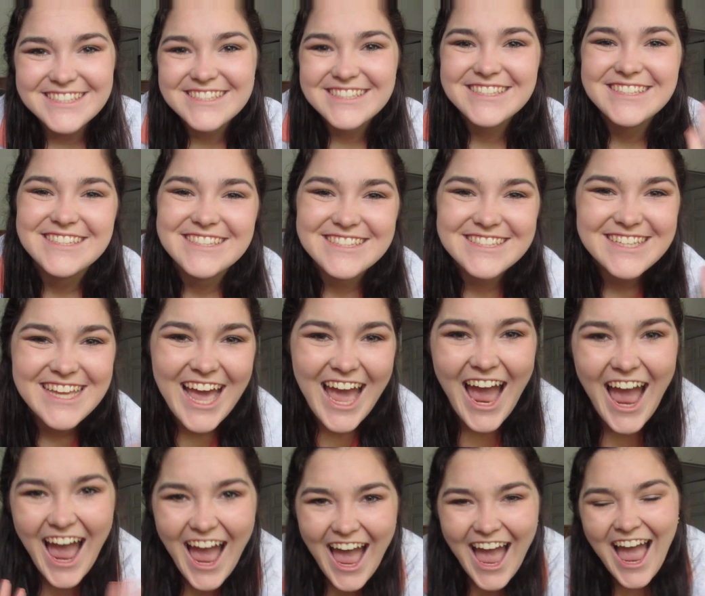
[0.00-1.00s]
and I love
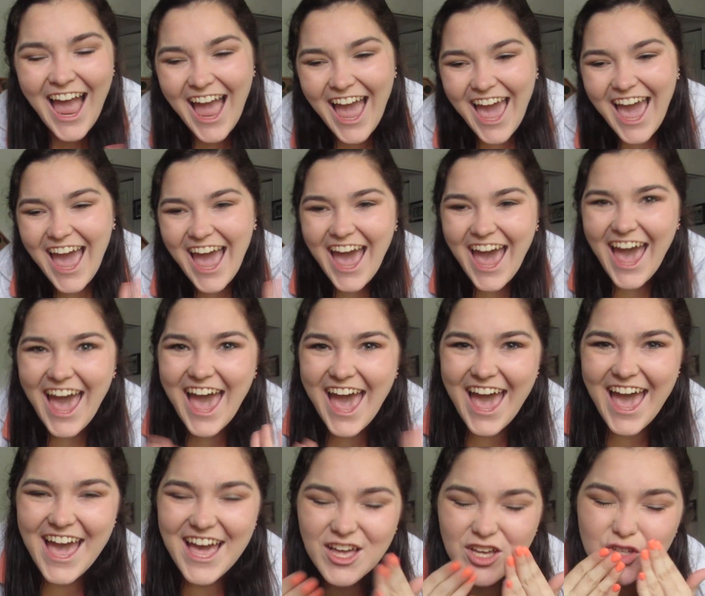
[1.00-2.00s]
them.
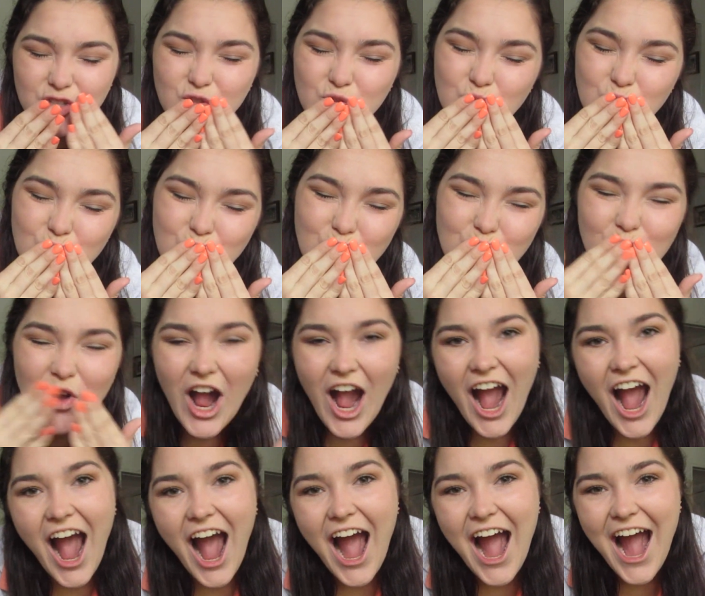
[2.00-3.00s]

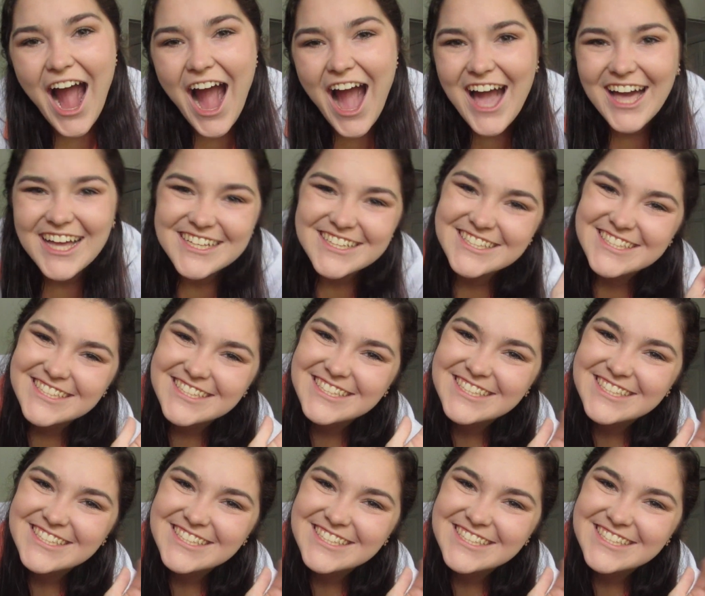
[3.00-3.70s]
They're freaking